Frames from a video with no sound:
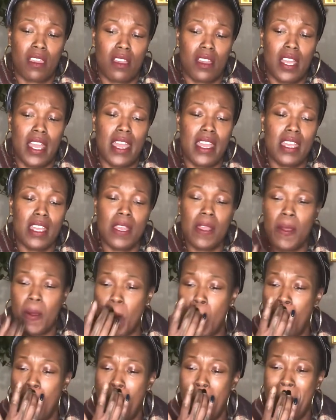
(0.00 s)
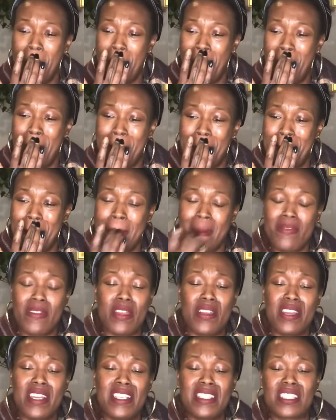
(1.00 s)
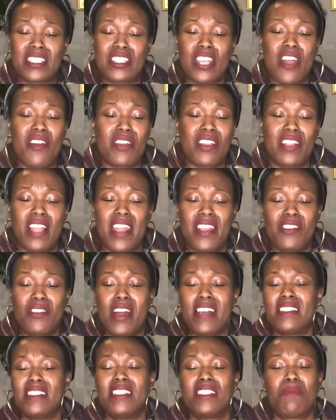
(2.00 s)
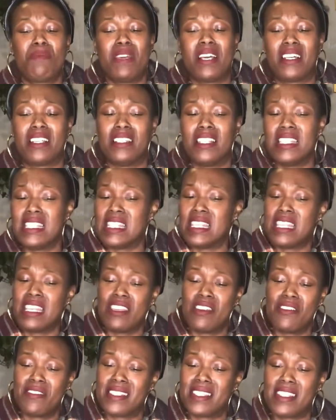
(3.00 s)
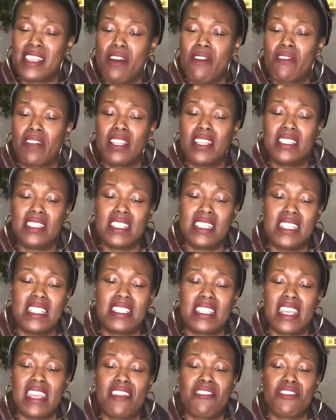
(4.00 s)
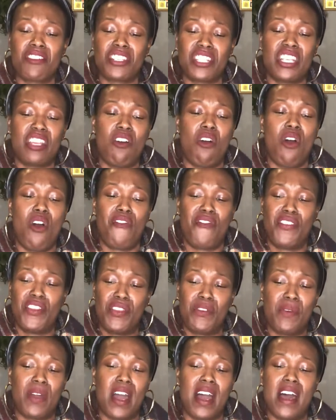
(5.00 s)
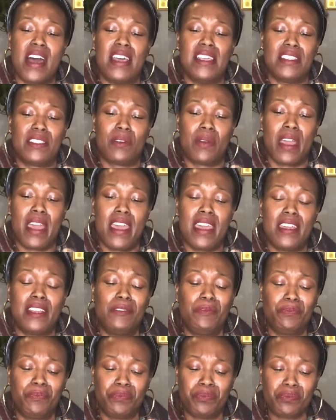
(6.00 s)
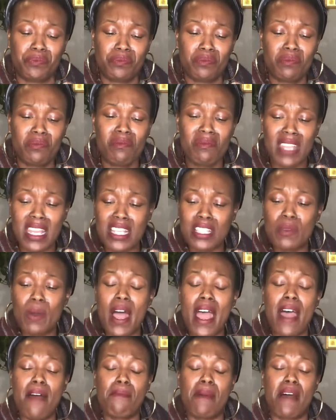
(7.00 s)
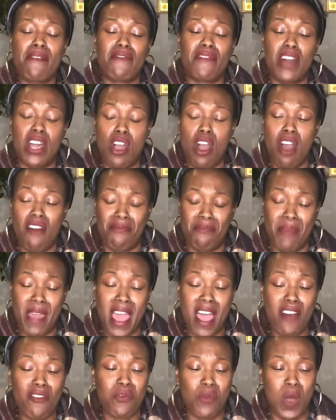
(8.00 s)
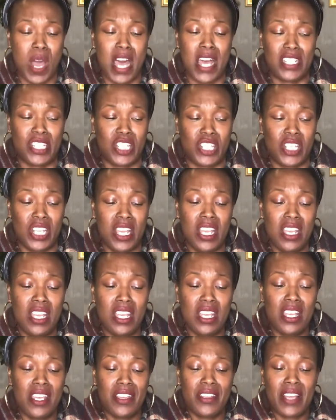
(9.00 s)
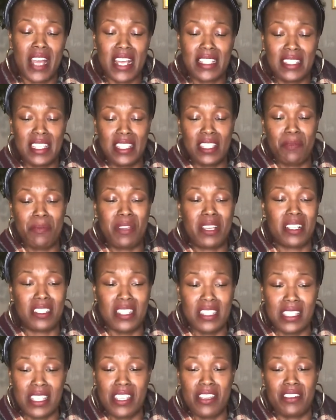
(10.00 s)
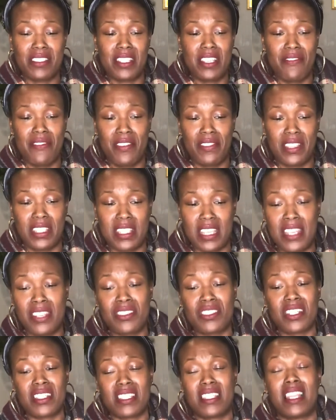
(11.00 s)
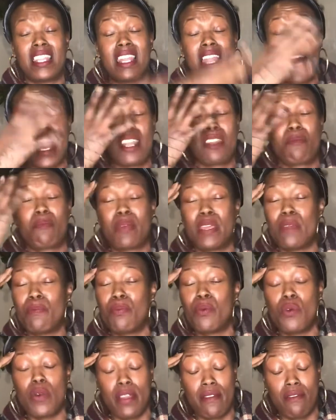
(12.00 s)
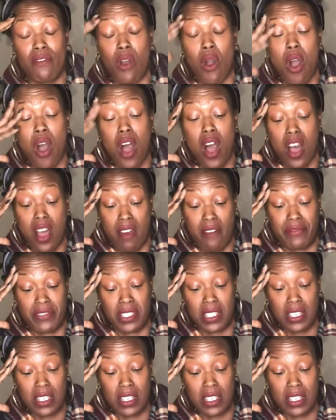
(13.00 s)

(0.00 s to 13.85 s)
Okay? There is dark. A lot of you guys need to be cleansing yourself. Cleansing this energy off of you guys, okay? And so I have my fuck off bath wash. You guys need to be cleansing yourself of this energy. Just a lot of people involved.